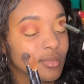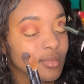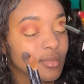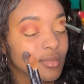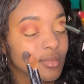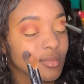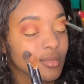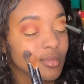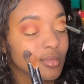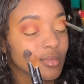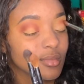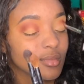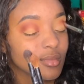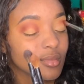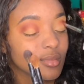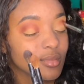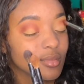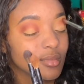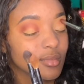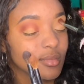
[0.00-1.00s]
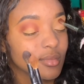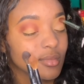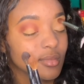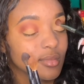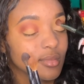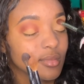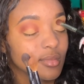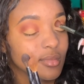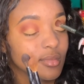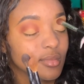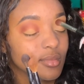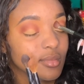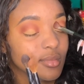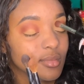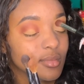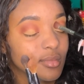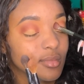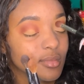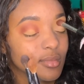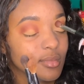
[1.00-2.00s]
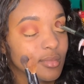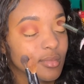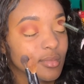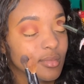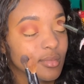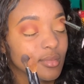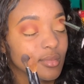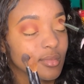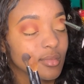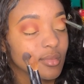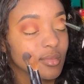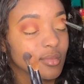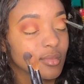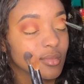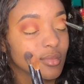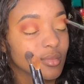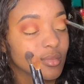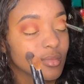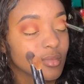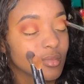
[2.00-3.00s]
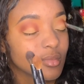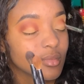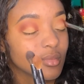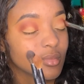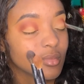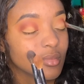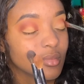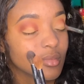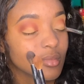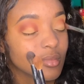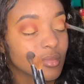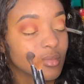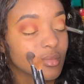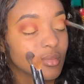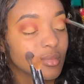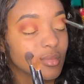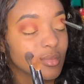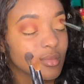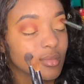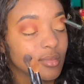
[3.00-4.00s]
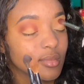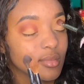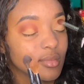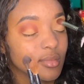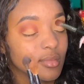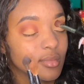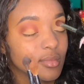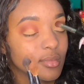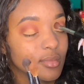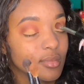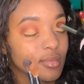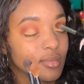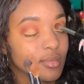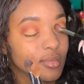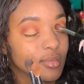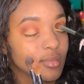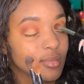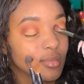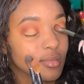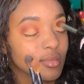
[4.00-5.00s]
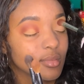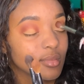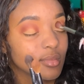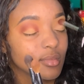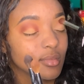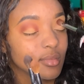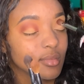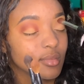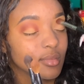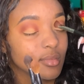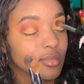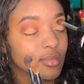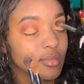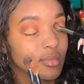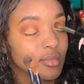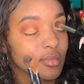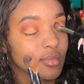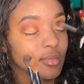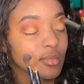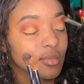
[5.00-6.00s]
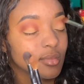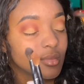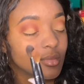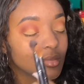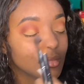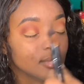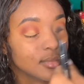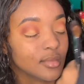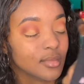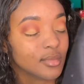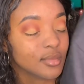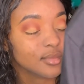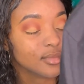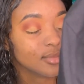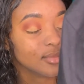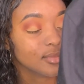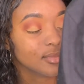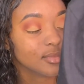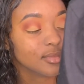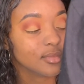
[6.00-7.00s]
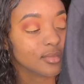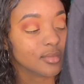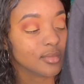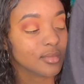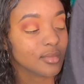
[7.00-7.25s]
(no one is talking)